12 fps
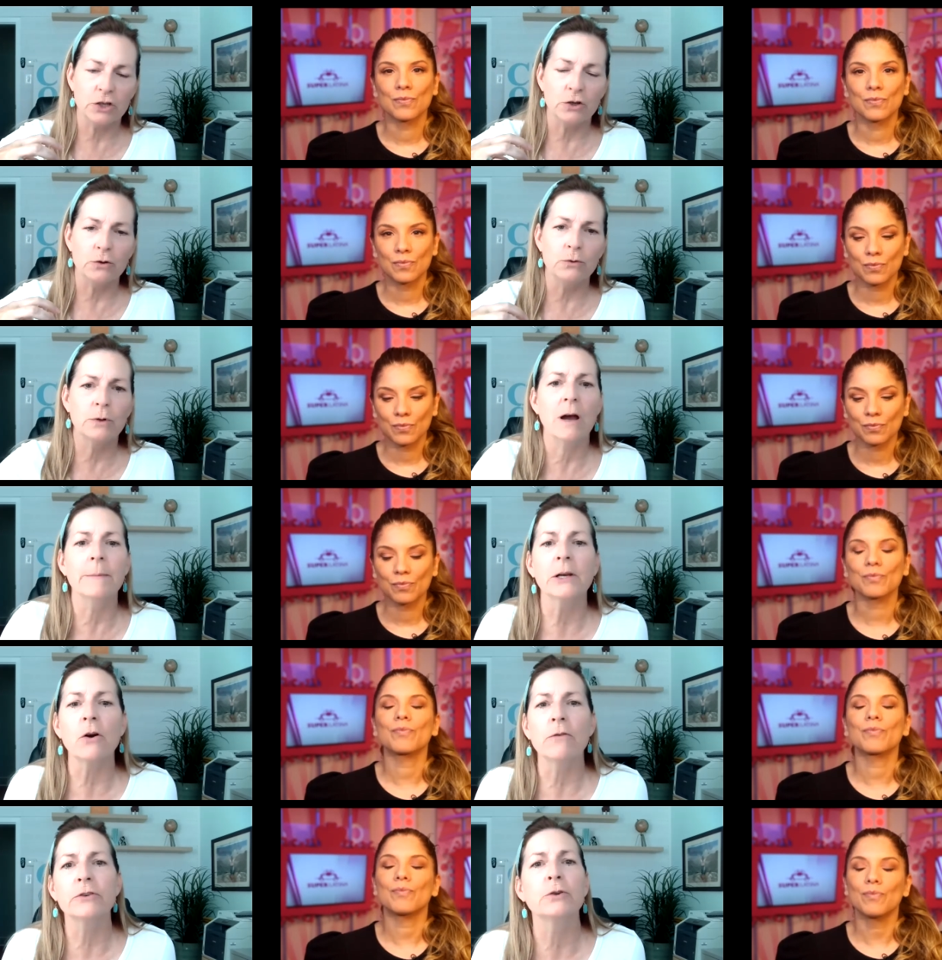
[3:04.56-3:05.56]
Speaker 1: you
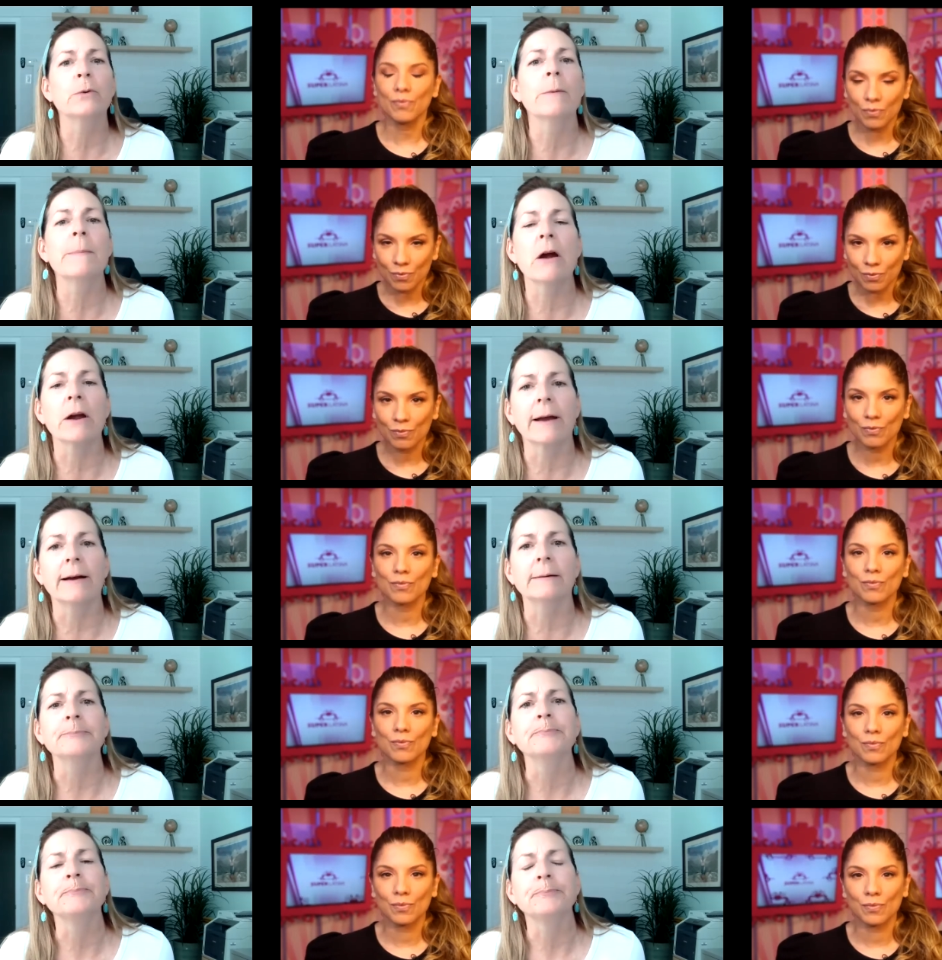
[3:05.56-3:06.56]
coming over to America.
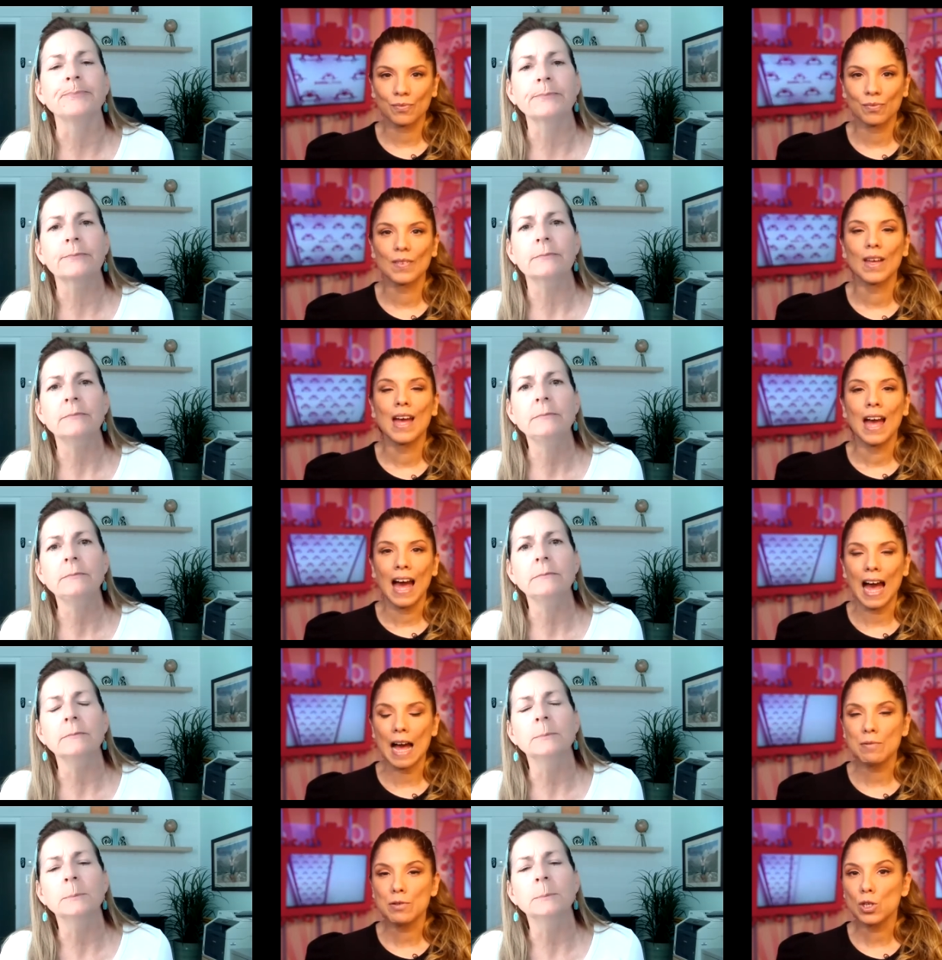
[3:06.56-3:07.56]

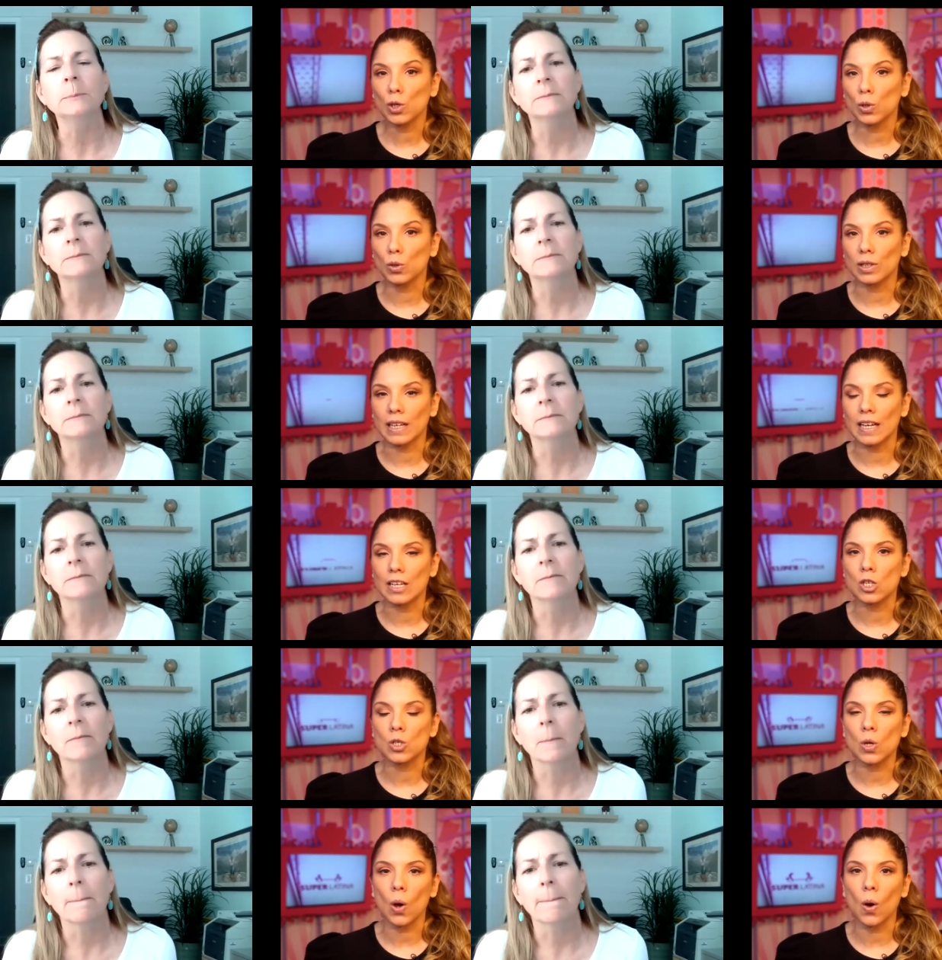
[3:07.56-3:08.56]
Speaker 2: Absolutely.
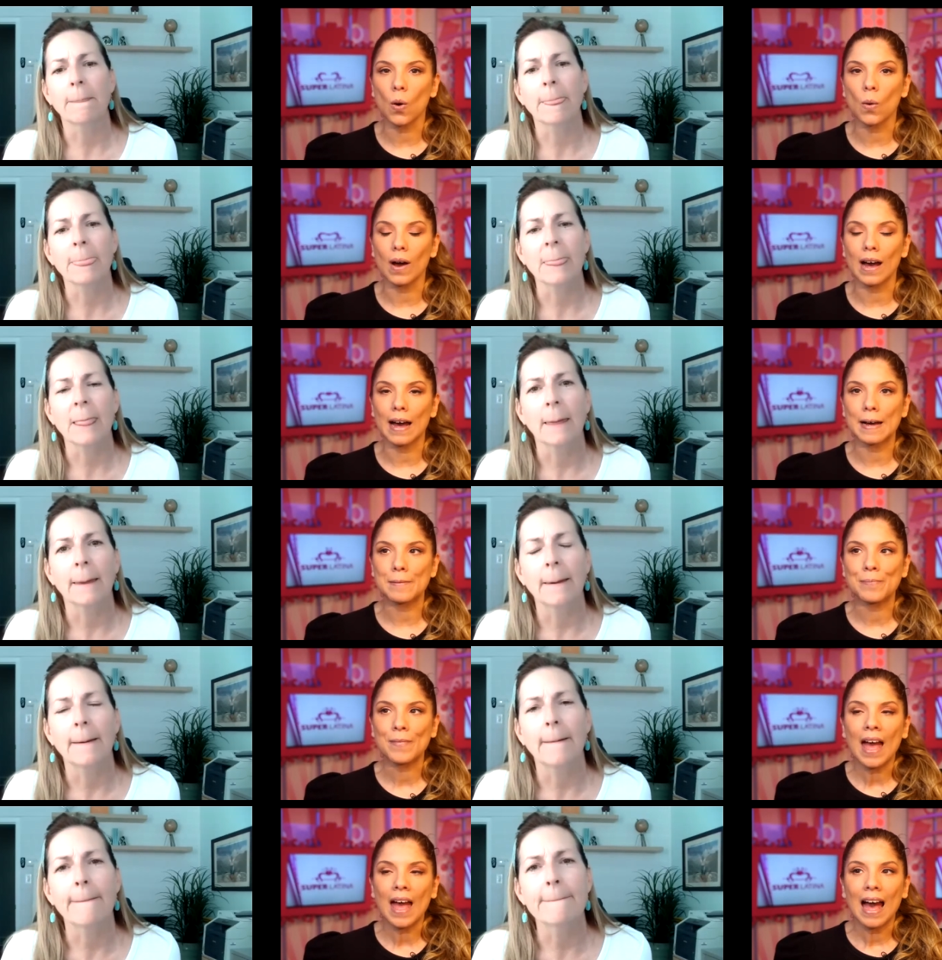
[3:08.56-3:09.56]
So um,
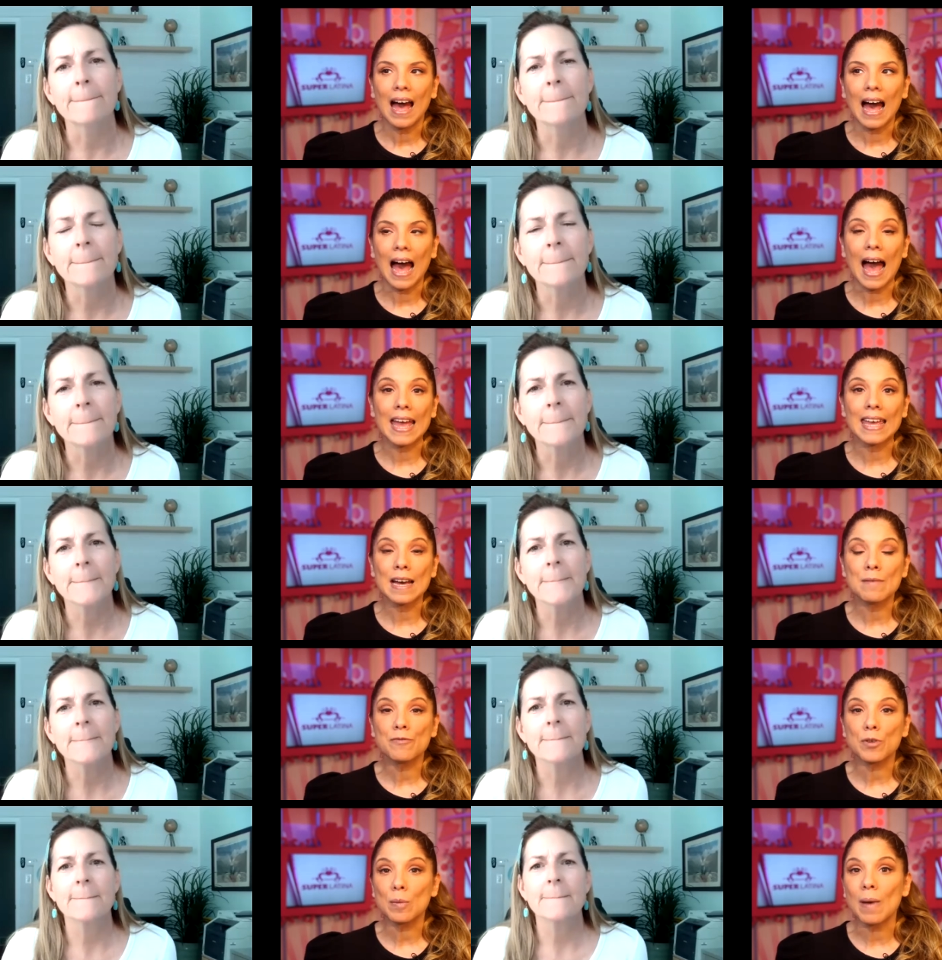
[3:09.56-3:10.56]
I
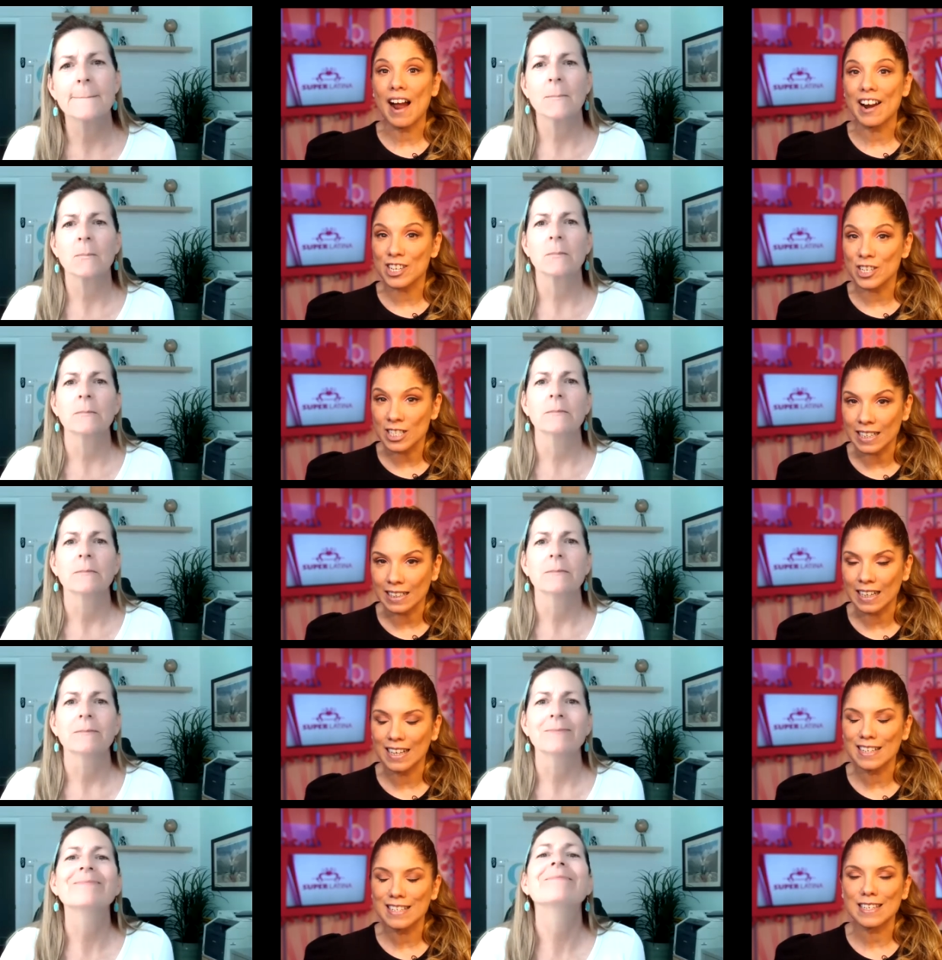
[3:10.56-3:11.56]
am from
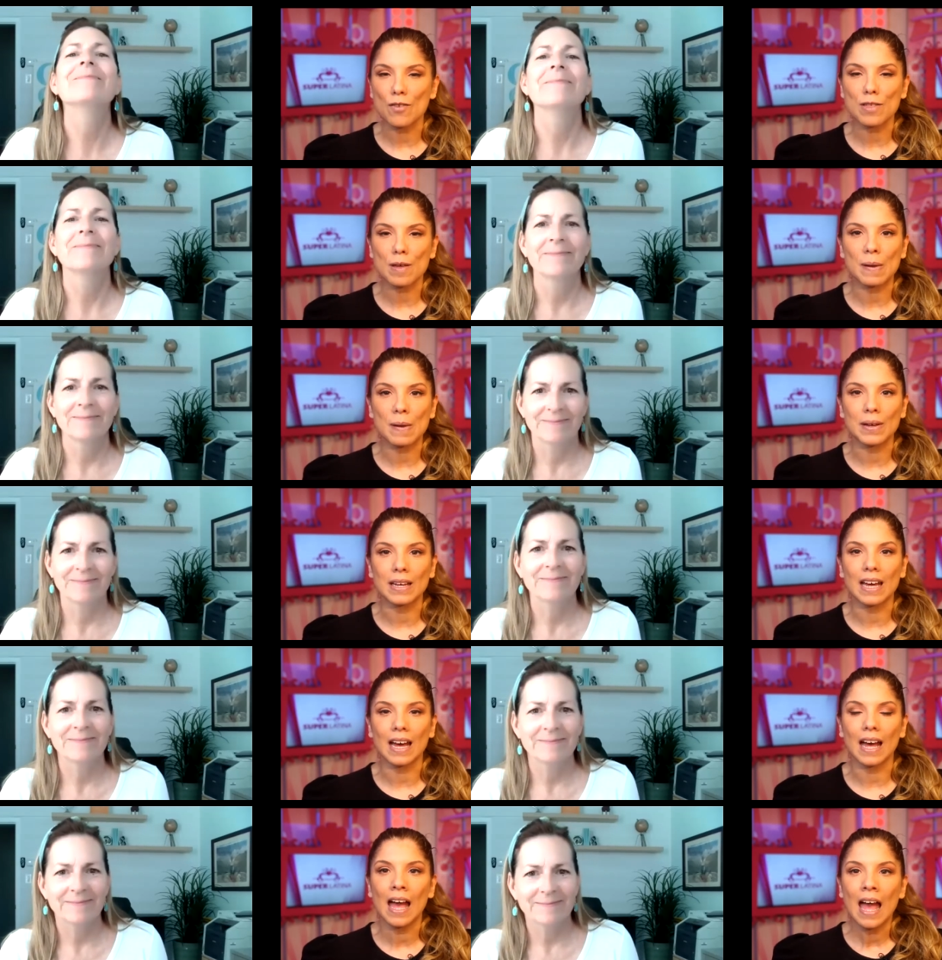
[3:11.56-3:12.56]
Argentina, South
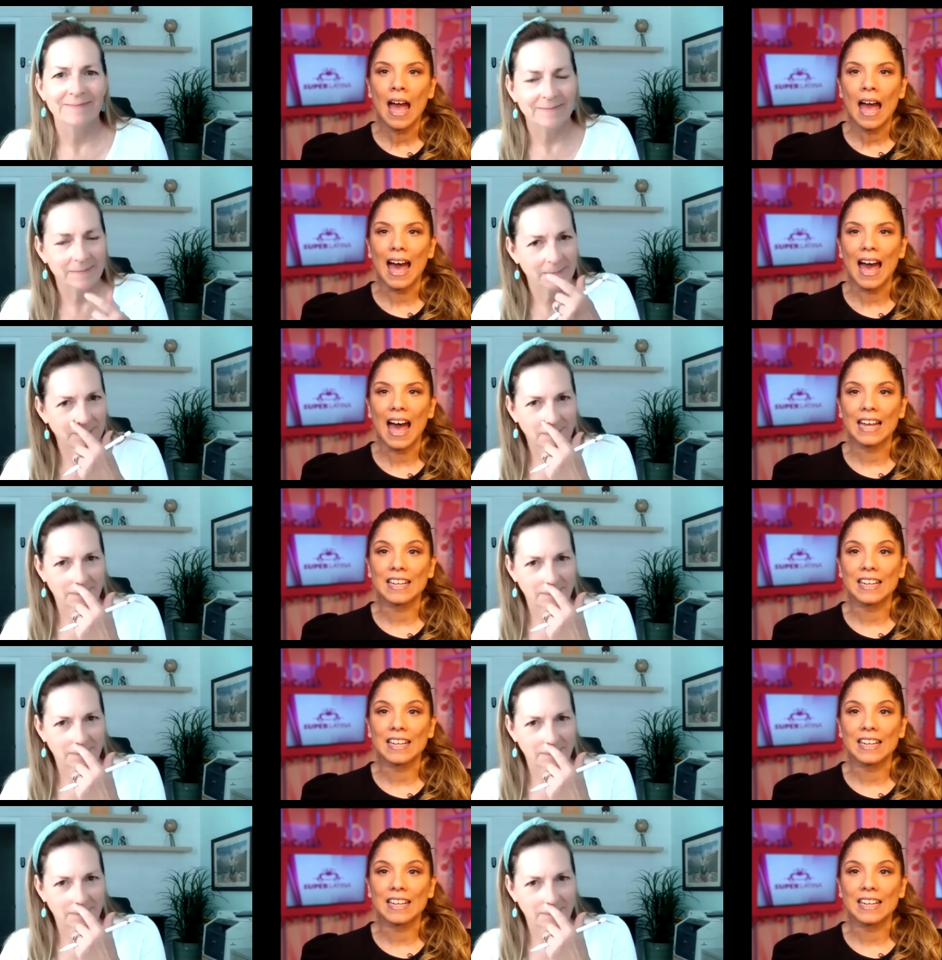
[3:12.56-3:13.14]
America, and